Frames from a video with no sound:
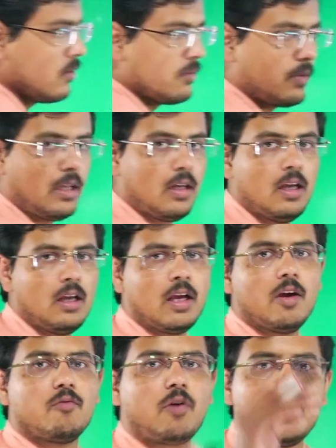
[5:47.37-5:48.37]
Fine.
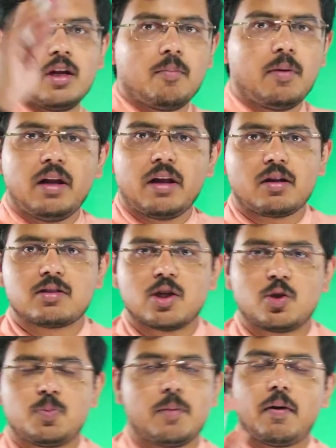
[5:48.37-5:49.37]
One in a million
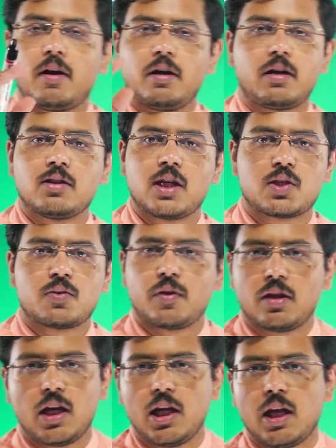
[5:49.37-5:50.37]
research paper written just for
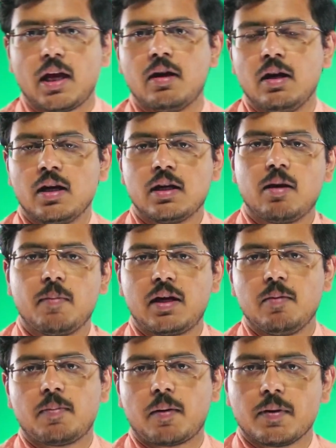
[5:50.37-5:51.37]
theory and
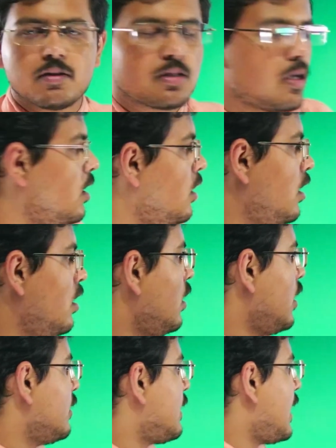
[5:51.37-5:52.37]
gimmicky purpose.
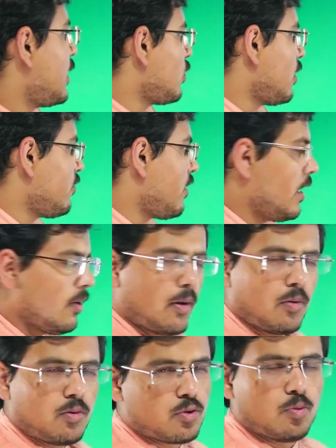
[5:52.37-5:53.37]
In that, you can find
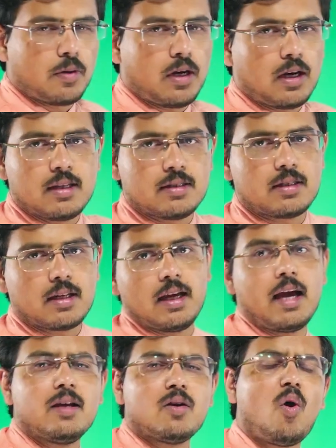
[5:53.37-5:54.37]
about super intelligent
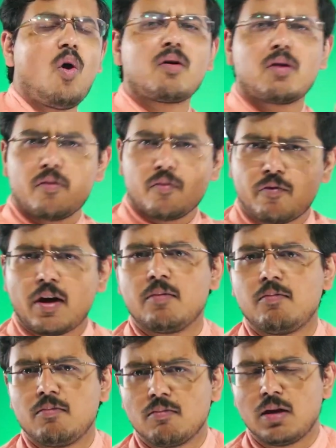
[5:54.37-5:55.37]
AI, or
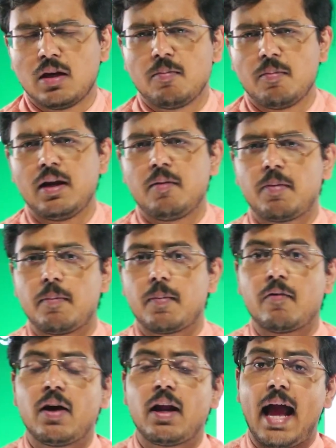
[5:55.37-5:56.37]
one in a million
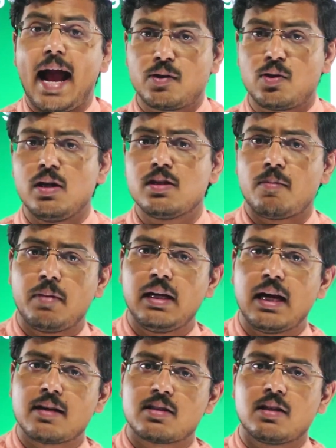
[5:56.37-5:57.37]
paper where actually somebody
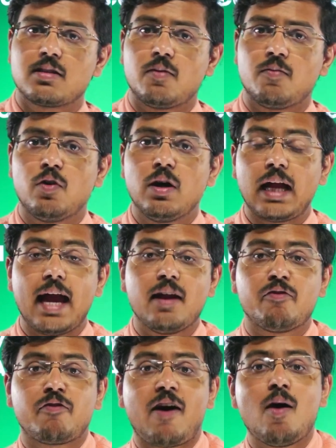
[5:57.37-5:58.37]
has done some work
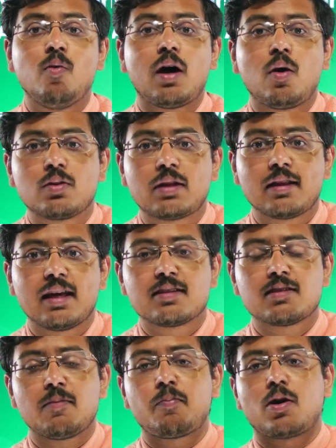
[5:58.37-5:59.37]
and found out that there
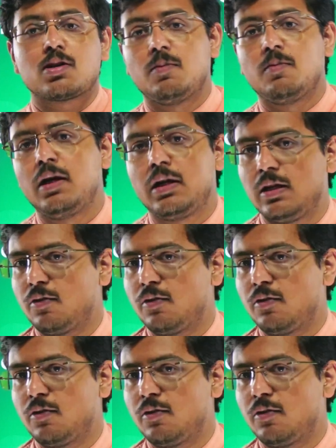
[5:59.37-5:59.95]
is a possibility